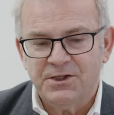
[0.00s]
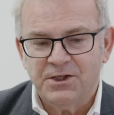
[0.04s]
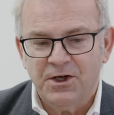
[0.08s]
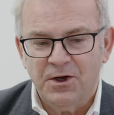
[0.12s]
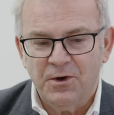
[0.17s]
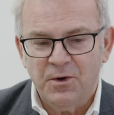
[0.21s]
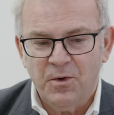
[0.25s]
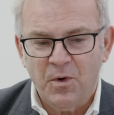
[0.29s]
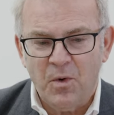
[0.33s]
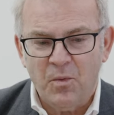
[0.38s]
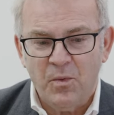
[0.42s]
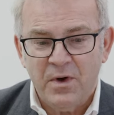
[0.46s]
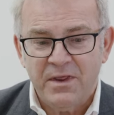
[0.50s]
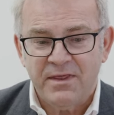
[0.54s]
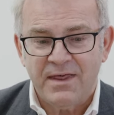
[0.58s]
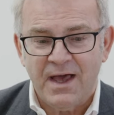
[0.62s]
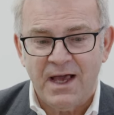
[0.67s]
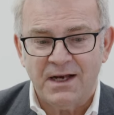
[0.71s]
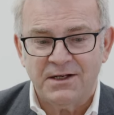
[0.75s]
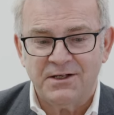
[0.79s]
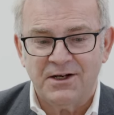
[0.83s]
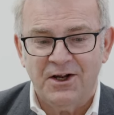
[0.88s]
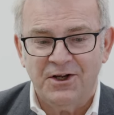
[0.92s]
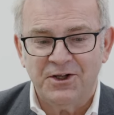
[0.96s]
So
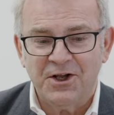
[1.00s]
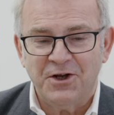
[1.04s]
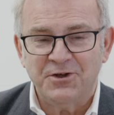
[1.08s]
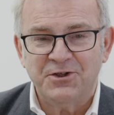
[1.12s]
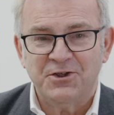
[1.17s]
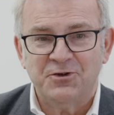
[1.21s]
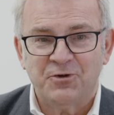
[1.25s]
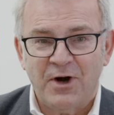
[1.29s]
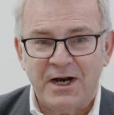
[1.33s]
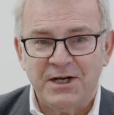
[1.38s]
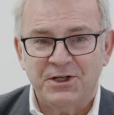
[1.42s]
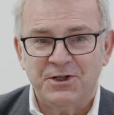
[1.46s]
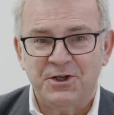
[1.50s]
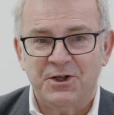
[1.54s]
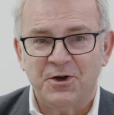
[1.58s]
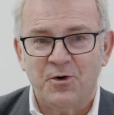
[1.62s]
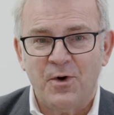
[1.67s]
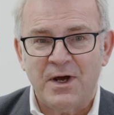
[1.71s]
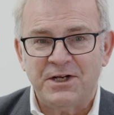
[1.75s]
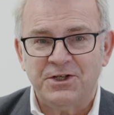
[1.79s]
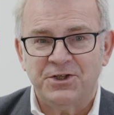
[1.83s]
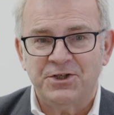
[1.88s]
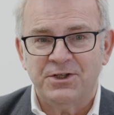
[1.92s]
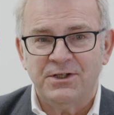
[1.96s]
with that, I'll go straight
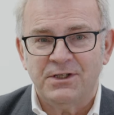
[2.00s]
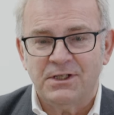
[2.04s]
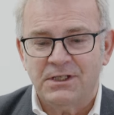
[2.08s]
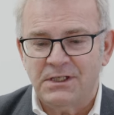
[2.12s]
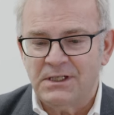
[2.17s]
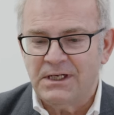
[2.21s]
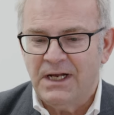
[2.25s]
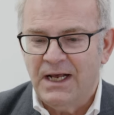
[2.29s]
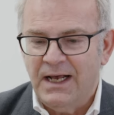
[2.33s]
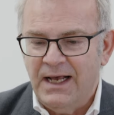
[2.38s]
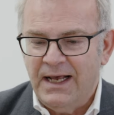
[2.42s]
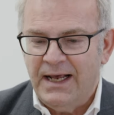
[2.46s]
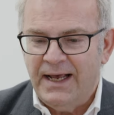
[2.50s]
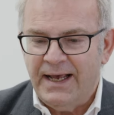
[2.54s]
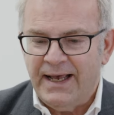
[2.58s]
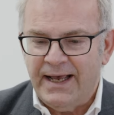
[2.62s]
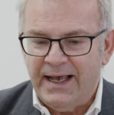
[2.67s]
to the questions.